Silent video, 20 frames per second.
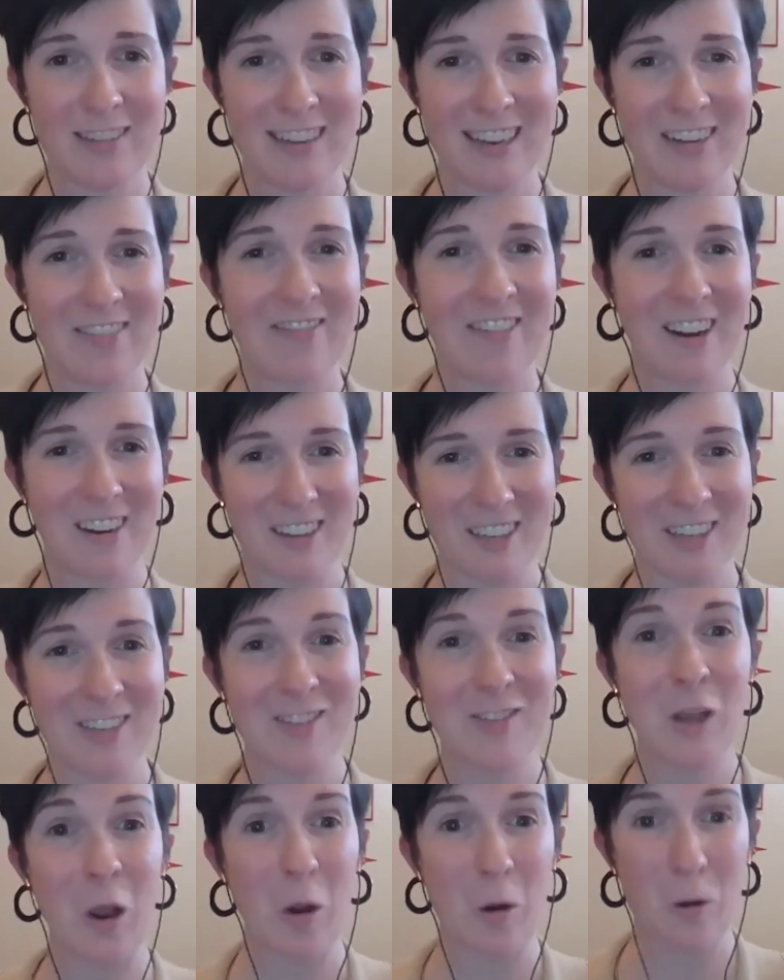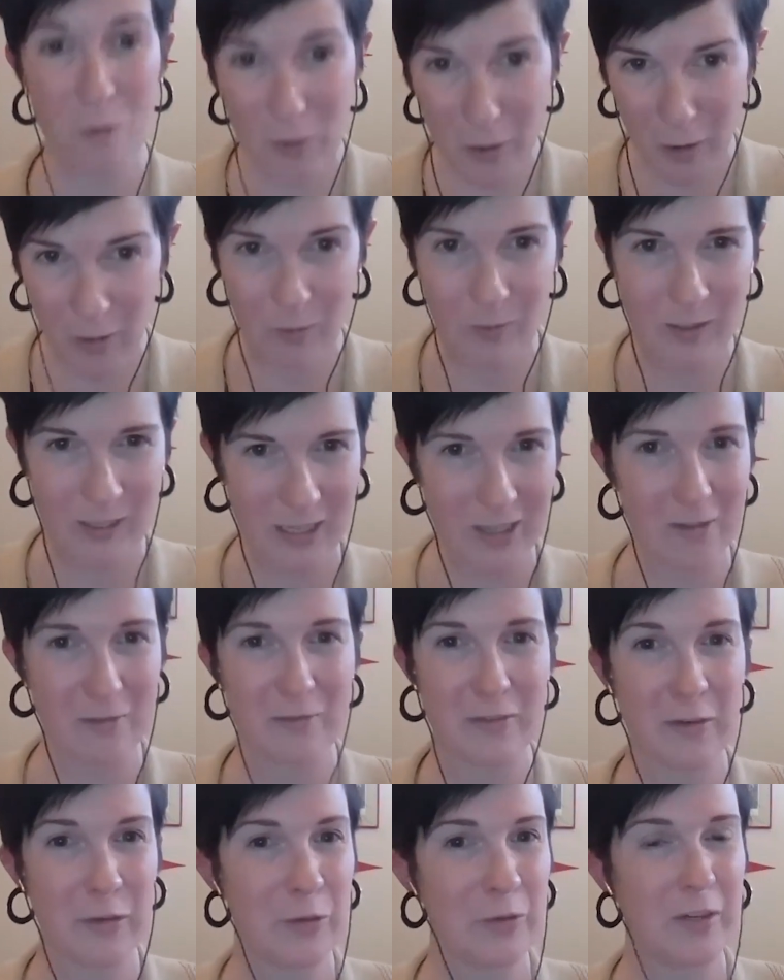and founded his own wholesale
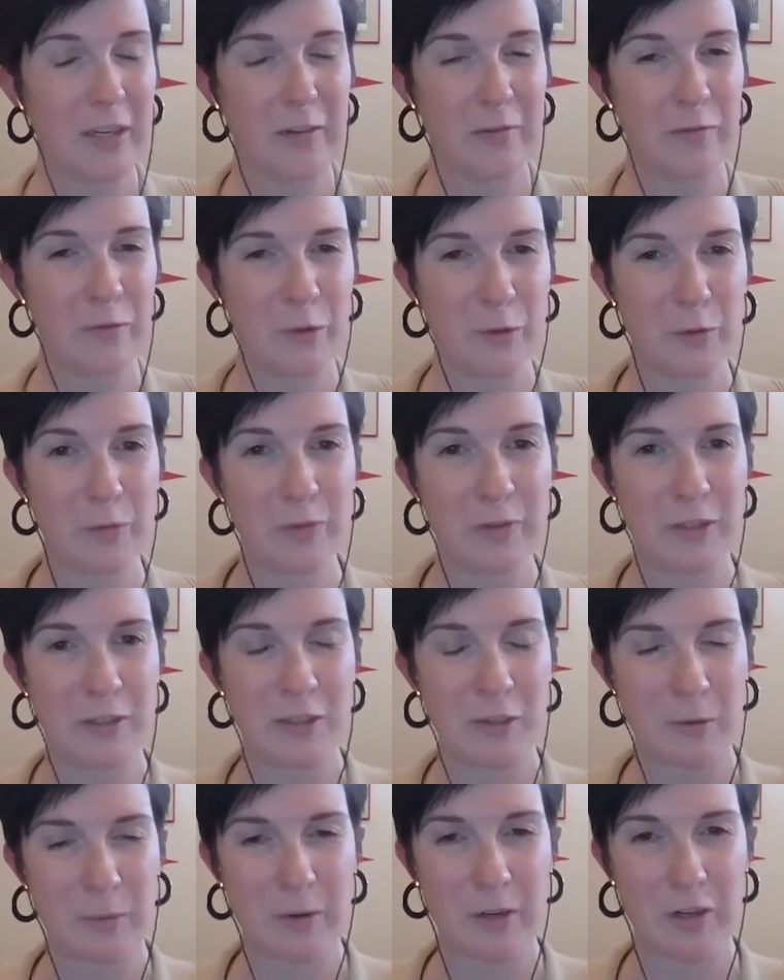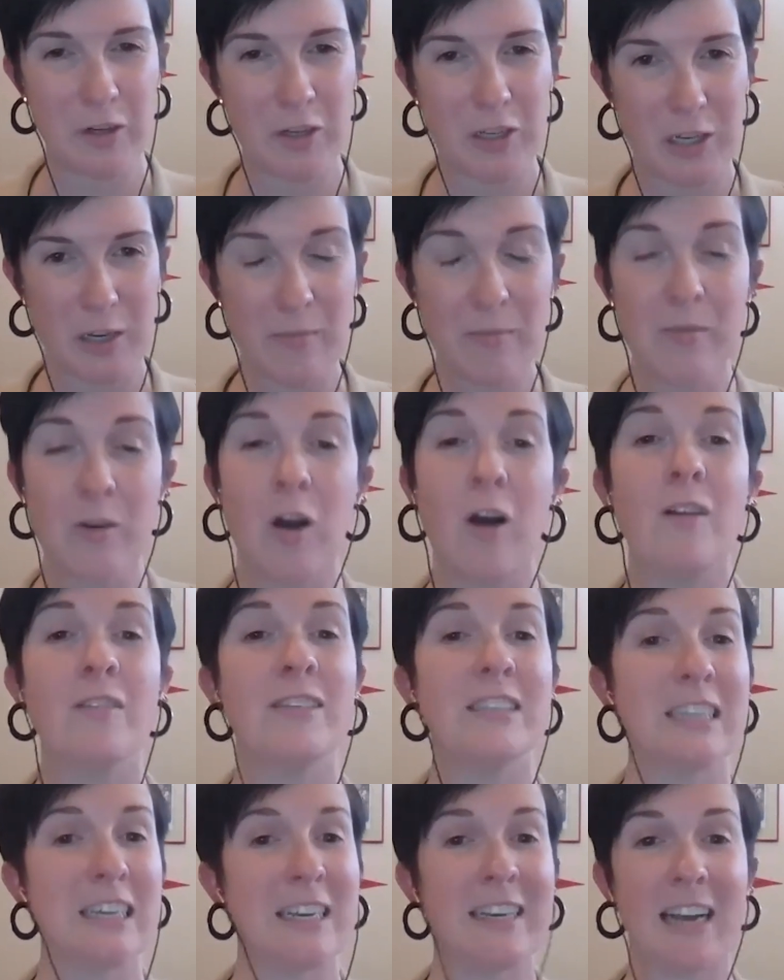food and fruit distributorship called
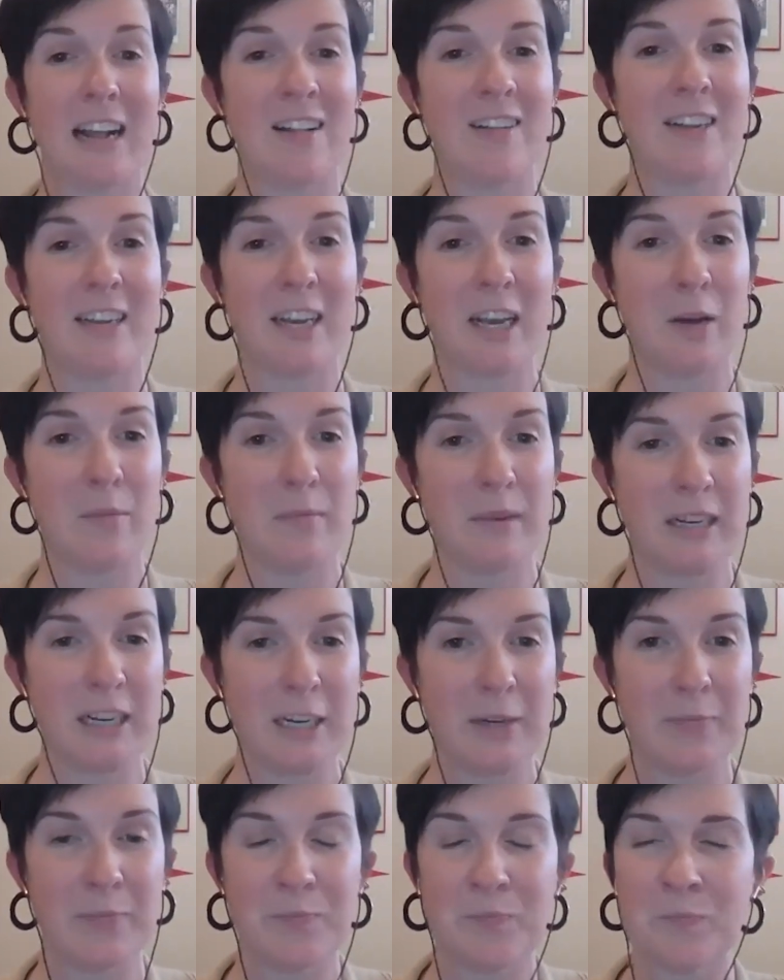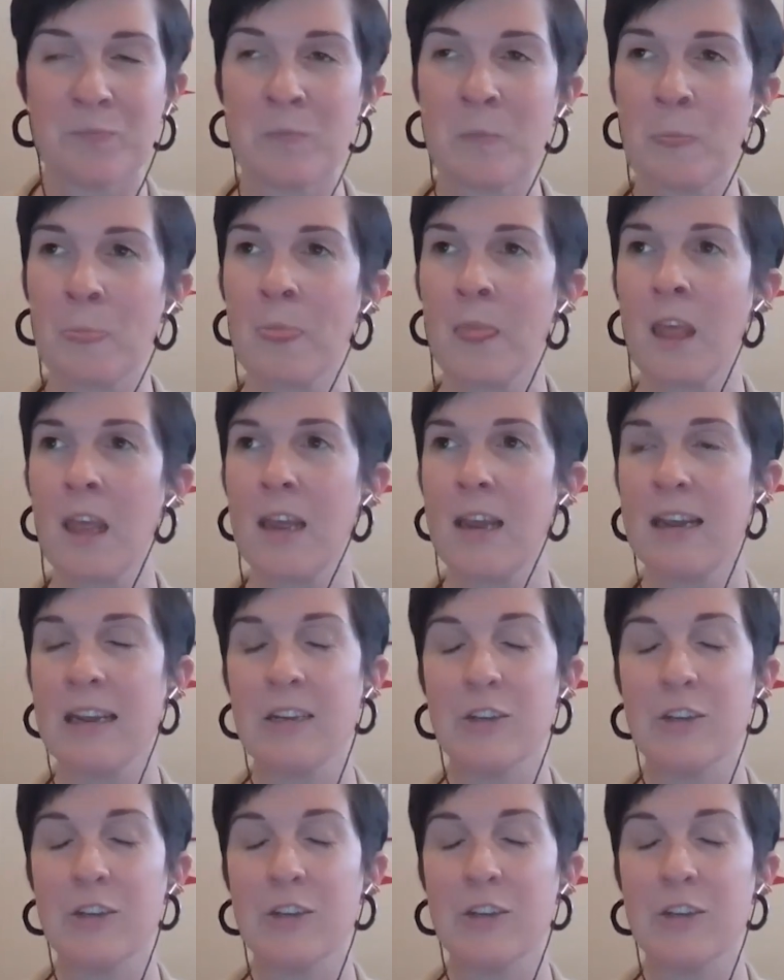Deacon Alley and Company. And